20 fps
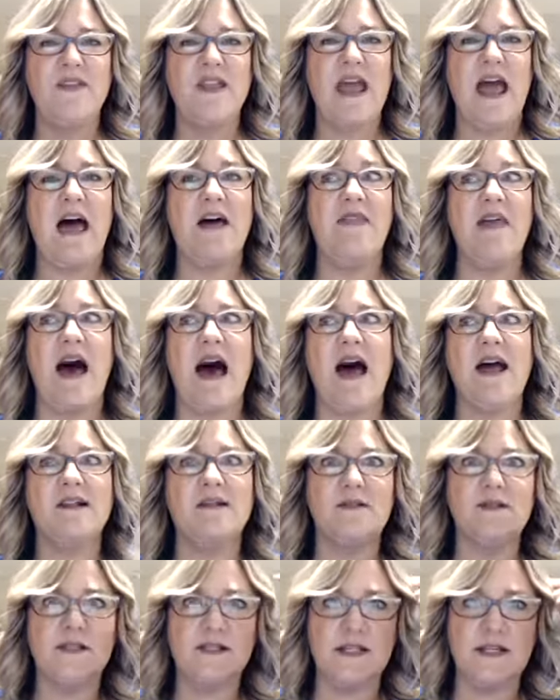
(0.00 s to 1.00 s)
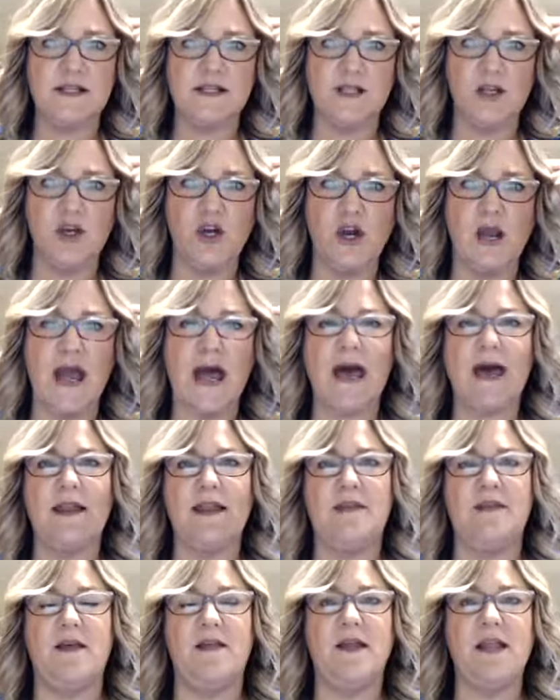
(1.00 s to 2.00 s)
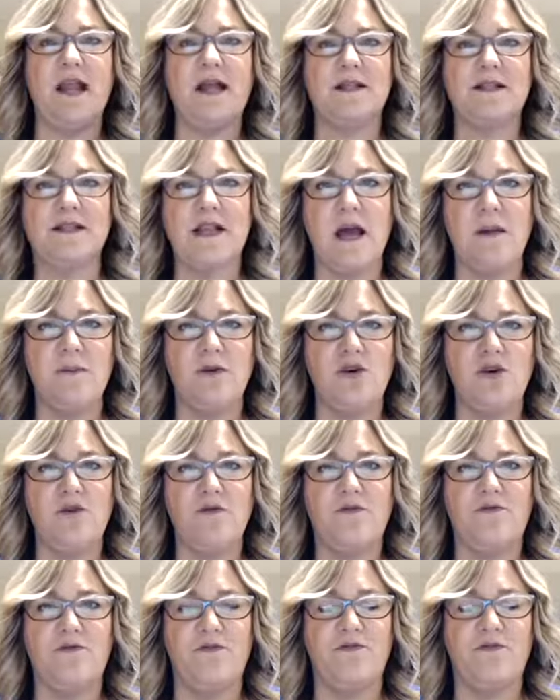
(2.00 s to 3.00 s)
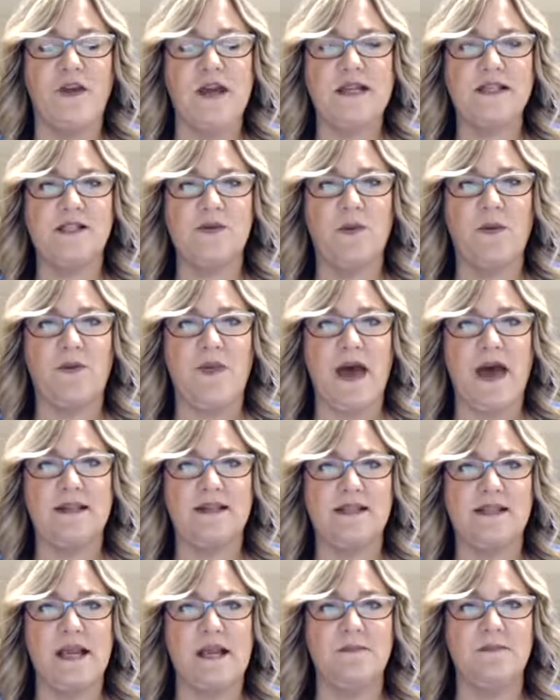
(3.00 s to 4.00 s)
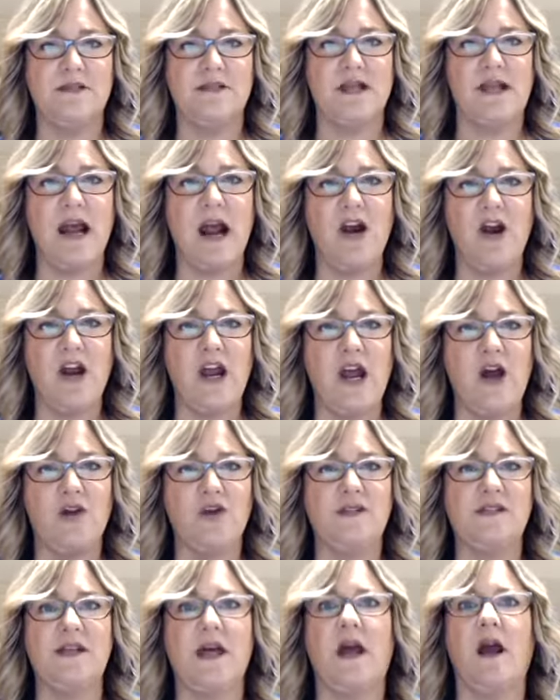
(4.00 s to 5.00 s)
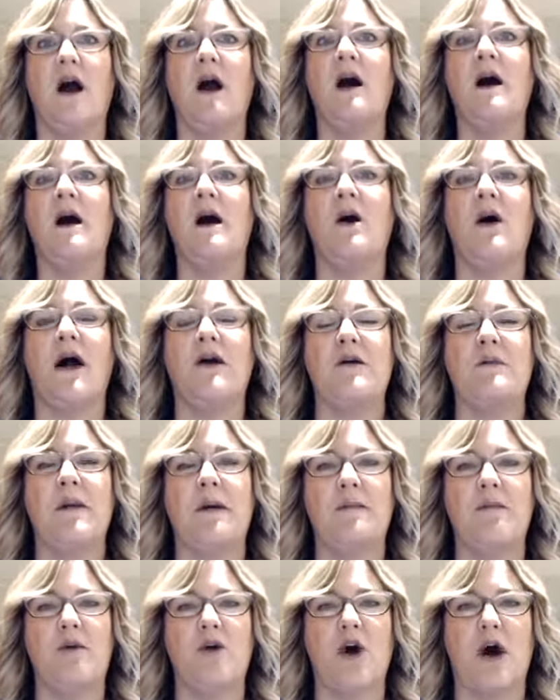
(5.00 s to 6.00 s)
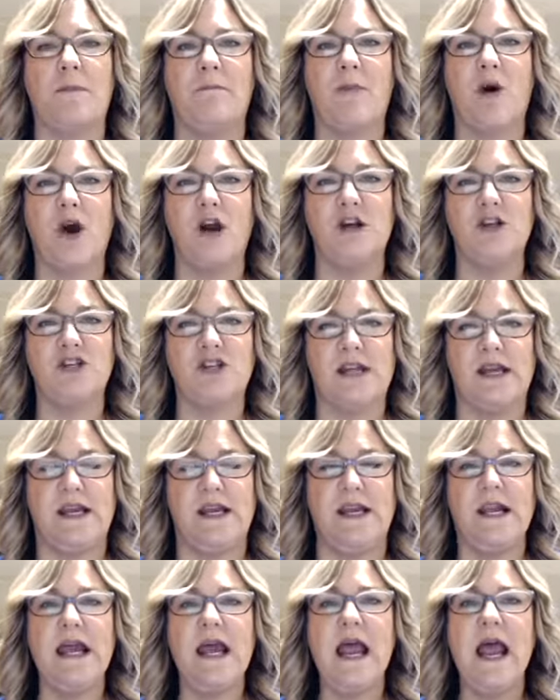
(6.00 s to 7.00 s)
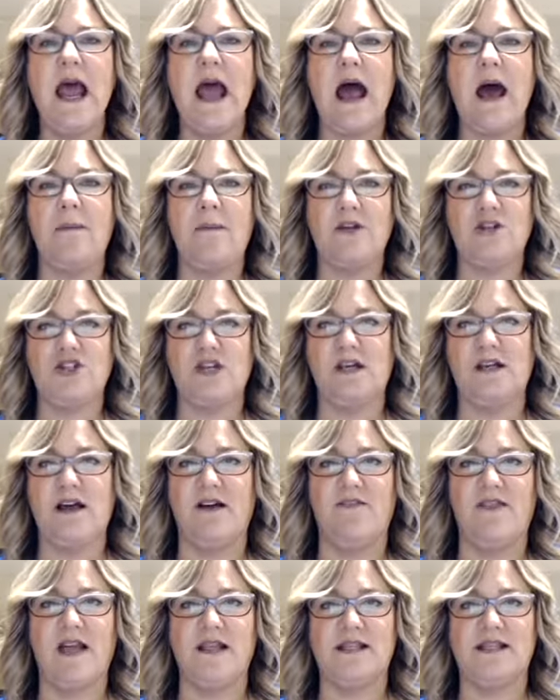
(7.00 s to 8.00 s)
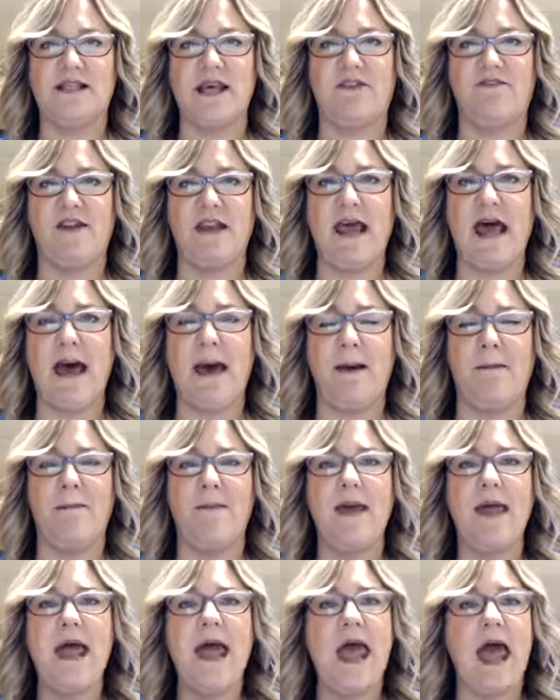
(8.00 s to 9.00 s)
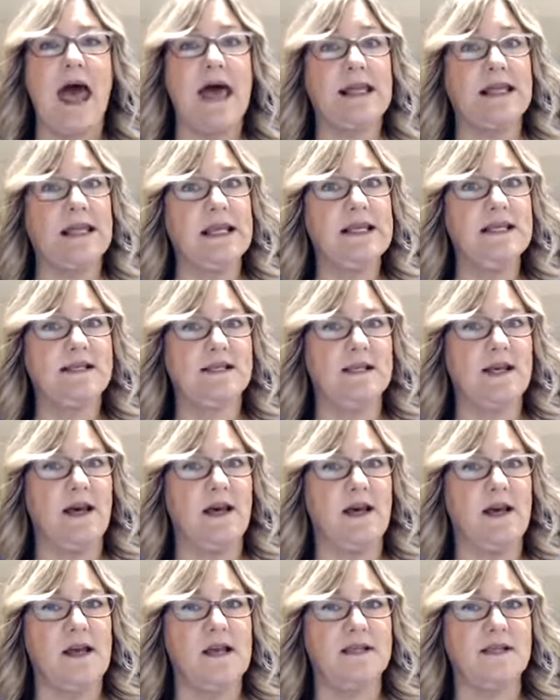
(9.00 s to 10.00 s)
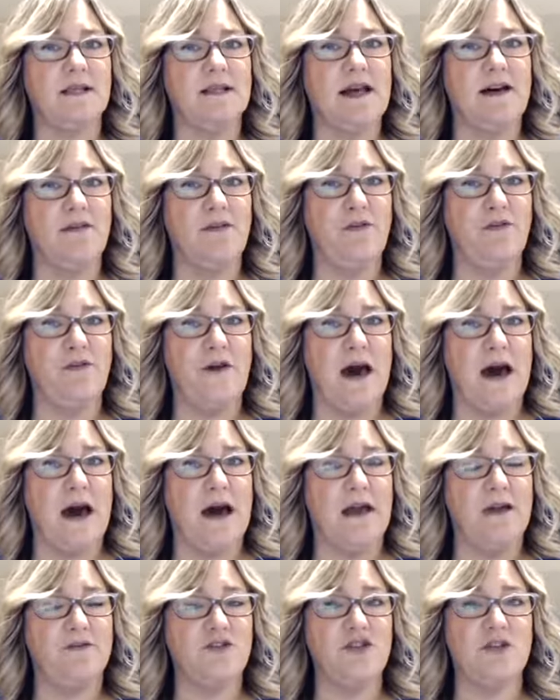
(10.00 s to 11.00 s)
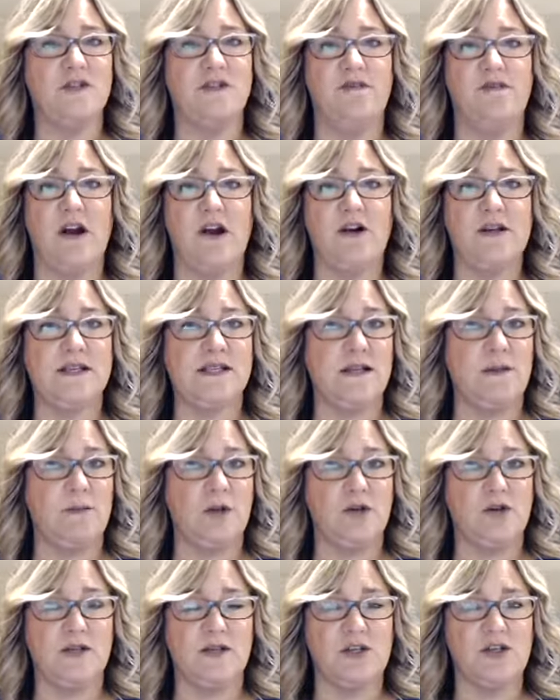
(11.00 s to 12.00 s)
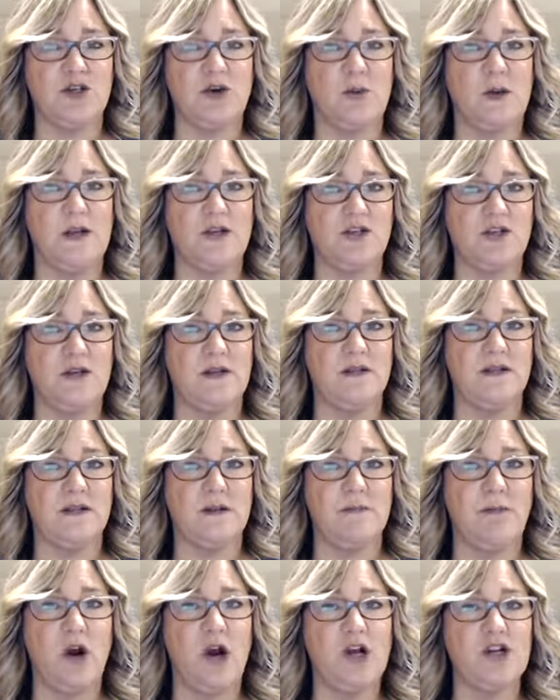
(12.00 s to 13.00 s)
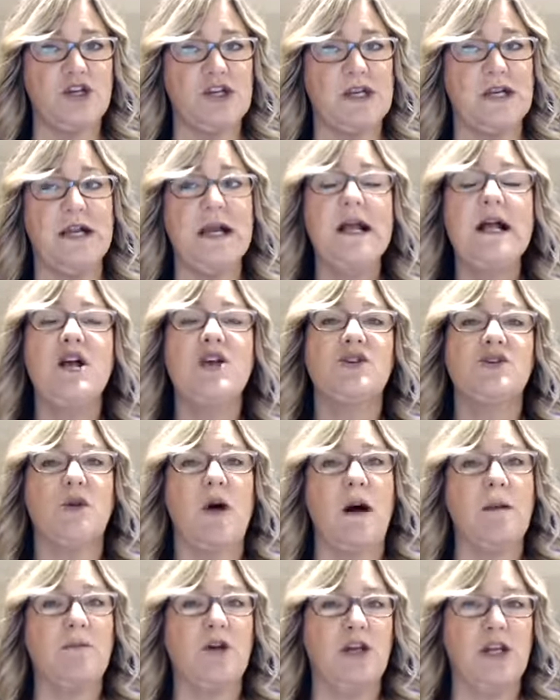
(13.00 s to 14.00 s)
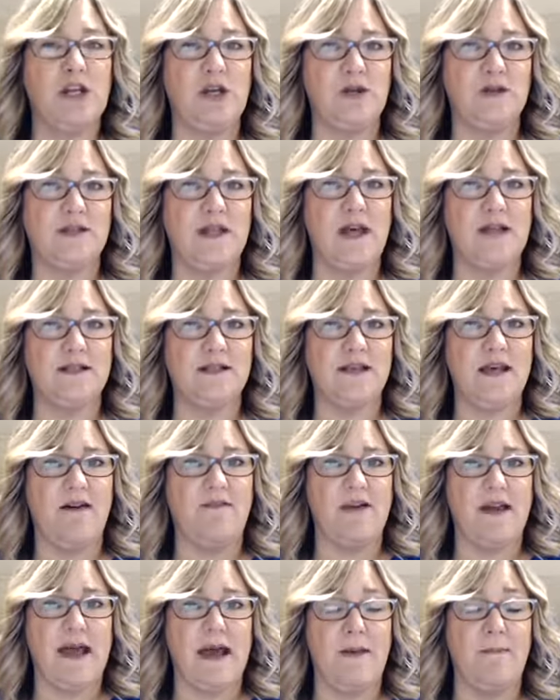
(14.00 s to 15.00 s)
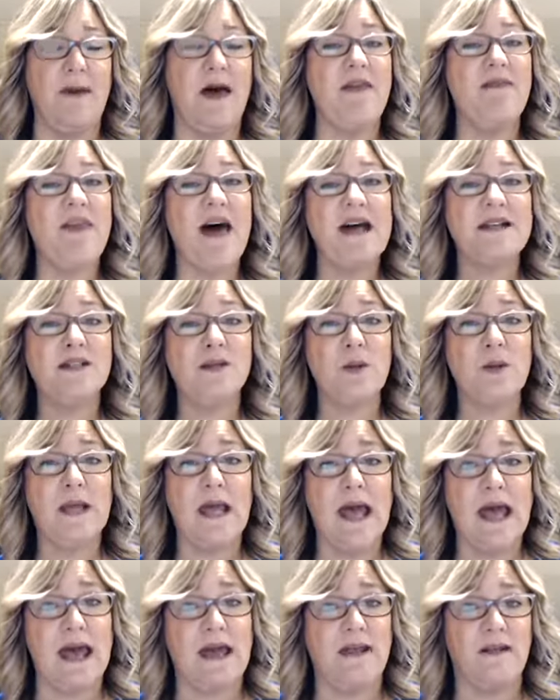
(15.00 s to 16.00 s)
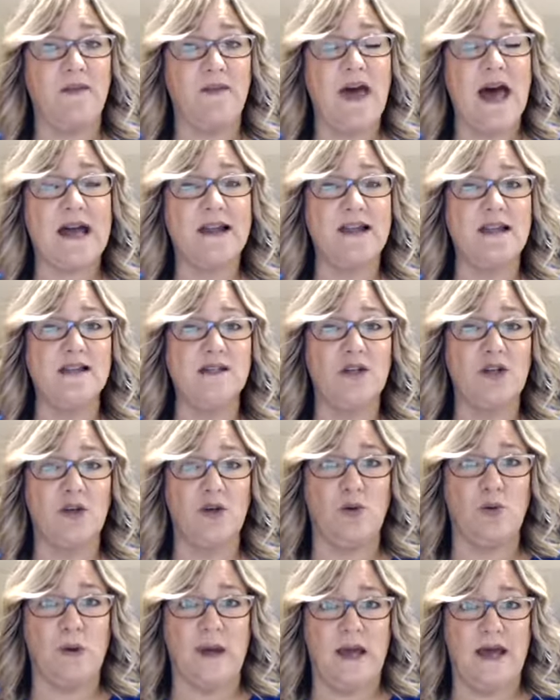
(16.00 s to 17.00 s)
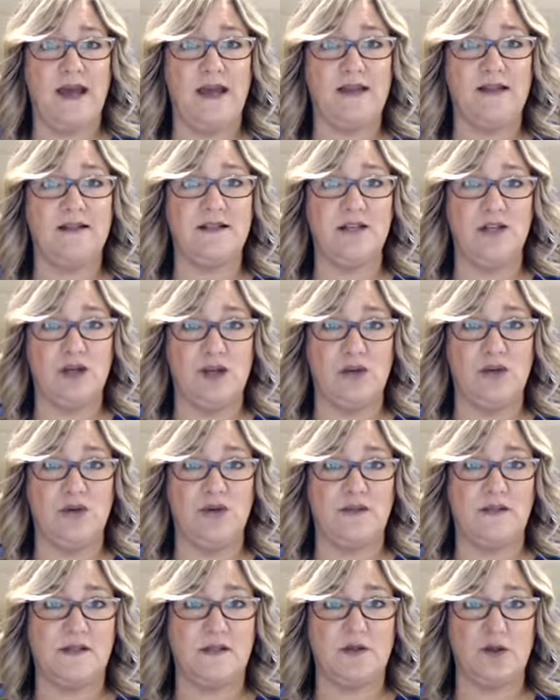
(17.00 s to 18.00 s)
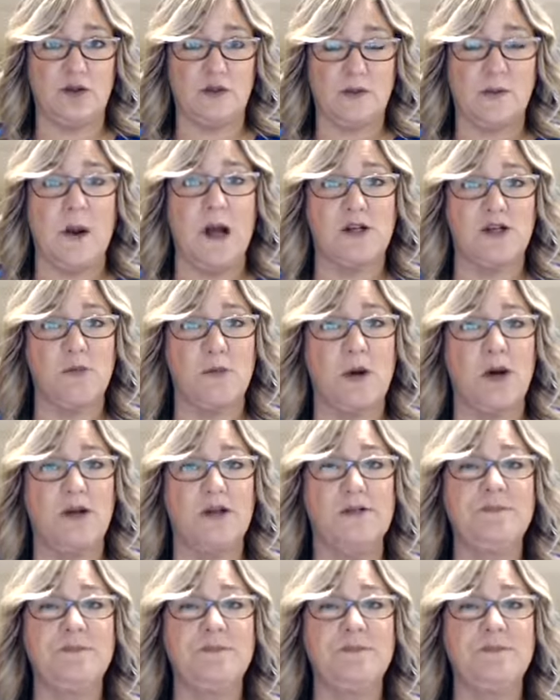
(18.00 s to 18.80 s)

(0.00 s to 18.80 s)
And that sticks in your head. And then the next time you're faced with that same scenario, you say, oh, I remember on Margie how much she loved that 7M. And Lisa is a level 5. She has a very similar situation to Margie. So I'm going to use that 7M. And that's okay. That is a good way to use your swatch book.